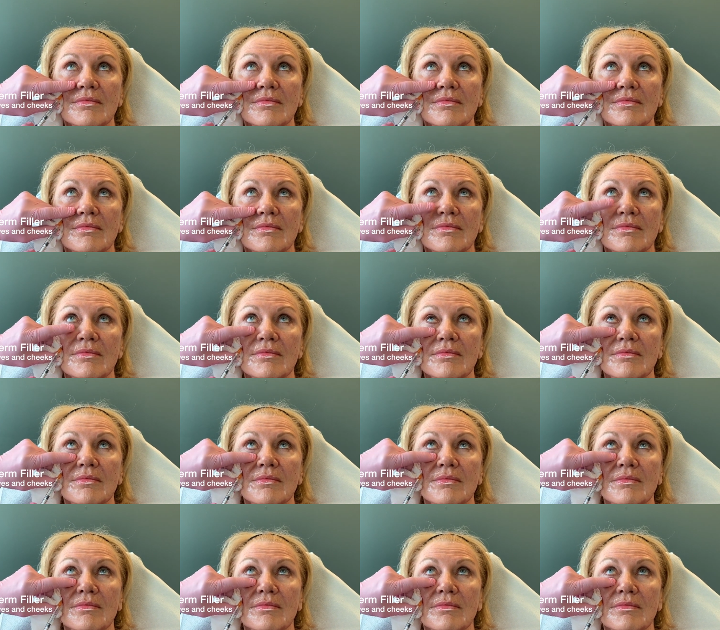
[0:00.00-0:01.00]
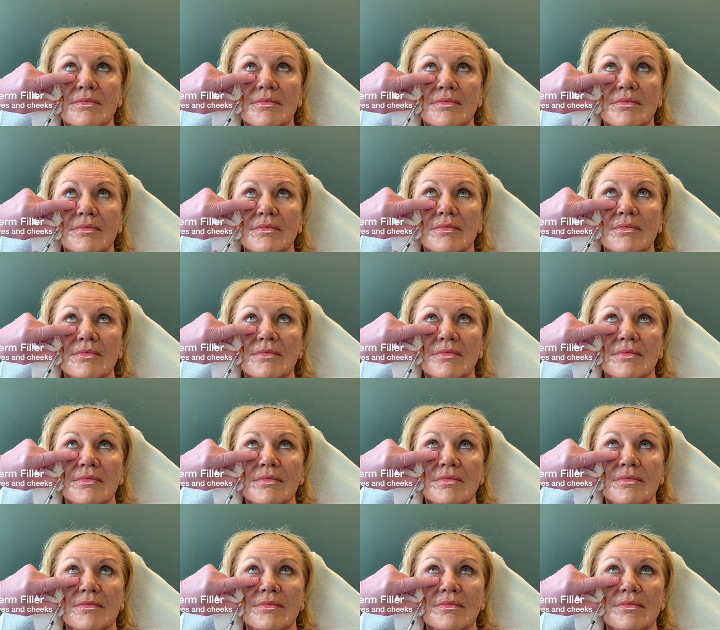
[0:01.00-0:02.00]

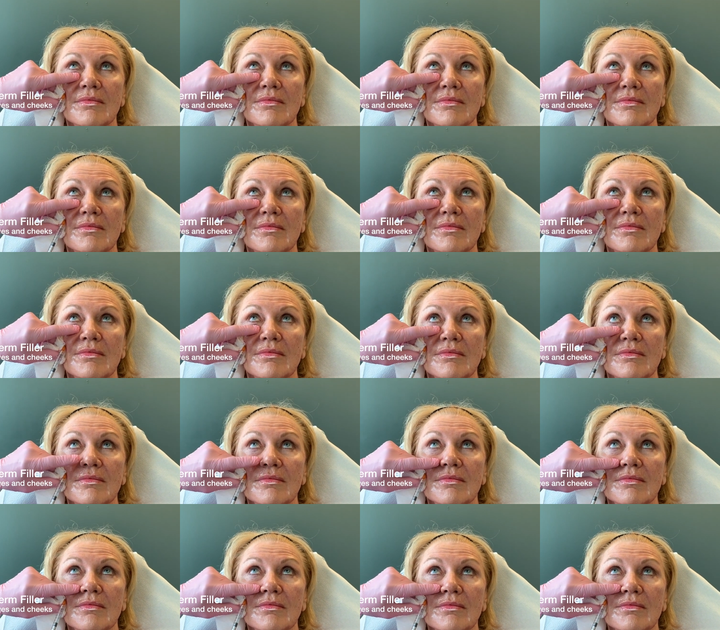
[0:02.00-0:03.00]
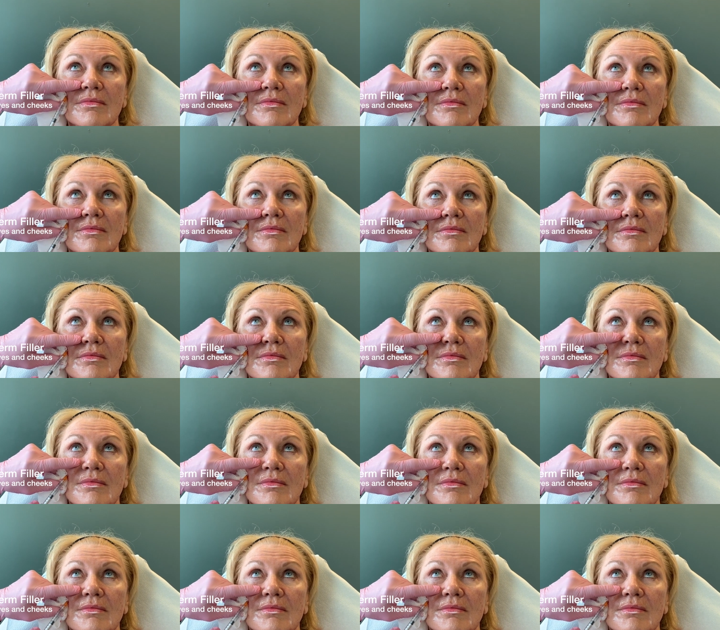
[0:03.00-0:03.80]
(silence)